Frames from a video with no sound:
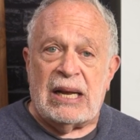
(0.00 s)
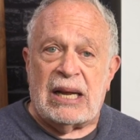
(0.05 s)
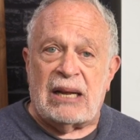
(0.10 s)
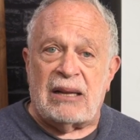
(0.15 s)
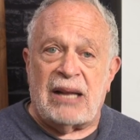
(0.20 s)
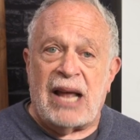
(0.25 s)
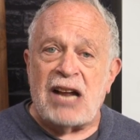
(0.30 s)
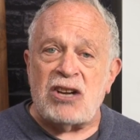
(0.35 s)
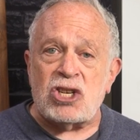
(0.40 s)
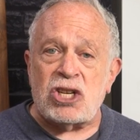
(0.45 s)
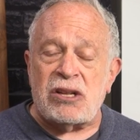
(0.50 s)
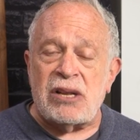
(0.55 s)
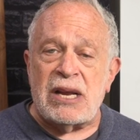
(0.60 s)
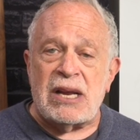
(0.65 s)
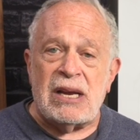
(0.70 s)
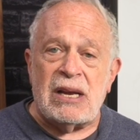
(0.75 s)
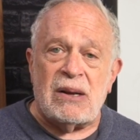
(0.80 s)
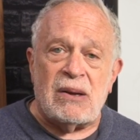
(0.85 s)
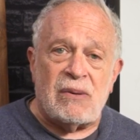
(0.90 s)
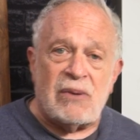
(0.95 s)

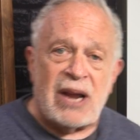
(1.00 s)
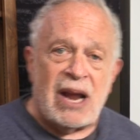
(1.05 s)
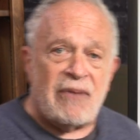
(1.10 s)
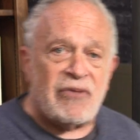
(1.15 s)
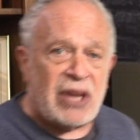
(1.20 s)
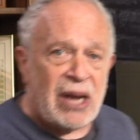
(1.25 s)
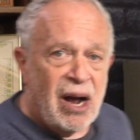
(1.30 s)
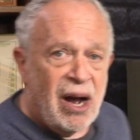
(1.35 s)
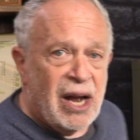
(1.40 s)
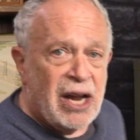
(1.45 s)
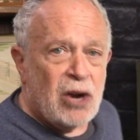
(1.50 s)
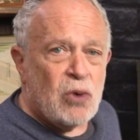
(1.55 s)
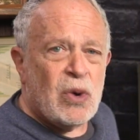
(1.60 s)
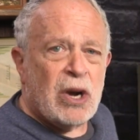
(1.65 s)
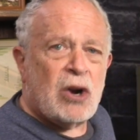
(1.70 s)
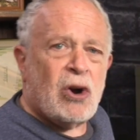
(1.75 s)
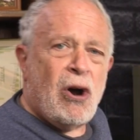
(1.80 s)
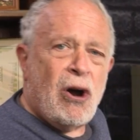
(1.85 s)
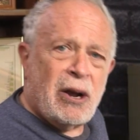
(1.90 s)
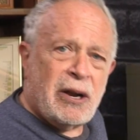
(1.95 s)
Lastly, we have the
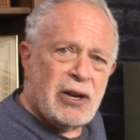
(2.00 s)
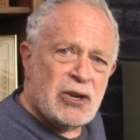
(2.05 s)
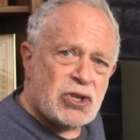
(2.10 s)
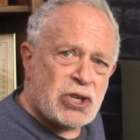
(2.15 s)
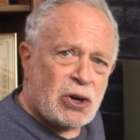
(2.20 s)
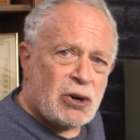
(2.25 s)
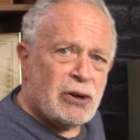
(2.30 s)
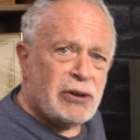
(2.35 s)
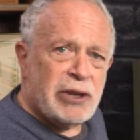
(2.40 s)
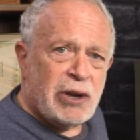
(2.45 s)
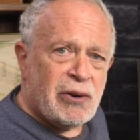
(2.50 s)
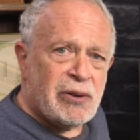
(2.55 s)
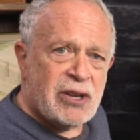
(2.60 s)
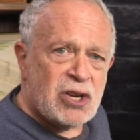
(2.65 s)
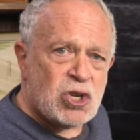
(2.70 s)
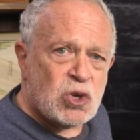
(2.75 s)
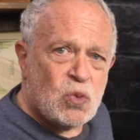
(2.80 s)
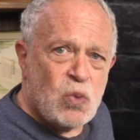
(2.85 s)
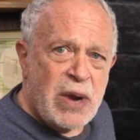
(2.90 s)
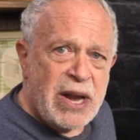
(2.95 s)
Iowa caucus earlier
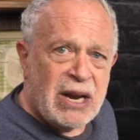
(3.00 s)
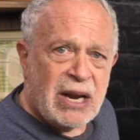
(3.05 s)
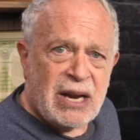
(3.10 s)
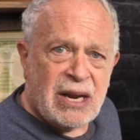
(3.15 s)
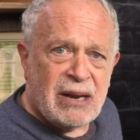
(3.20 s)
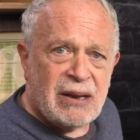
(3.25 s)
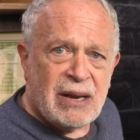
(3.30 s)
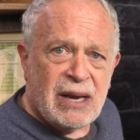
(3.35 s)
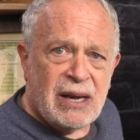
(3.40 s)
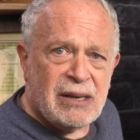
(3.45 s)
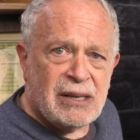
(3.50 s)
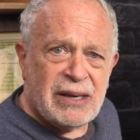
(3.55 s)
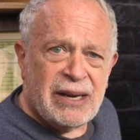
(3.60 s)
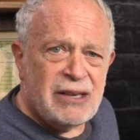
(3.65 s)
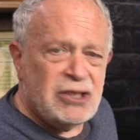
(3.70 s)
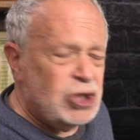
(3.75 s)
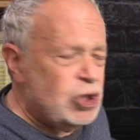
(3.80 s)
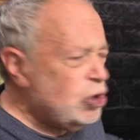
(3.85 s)
this week. It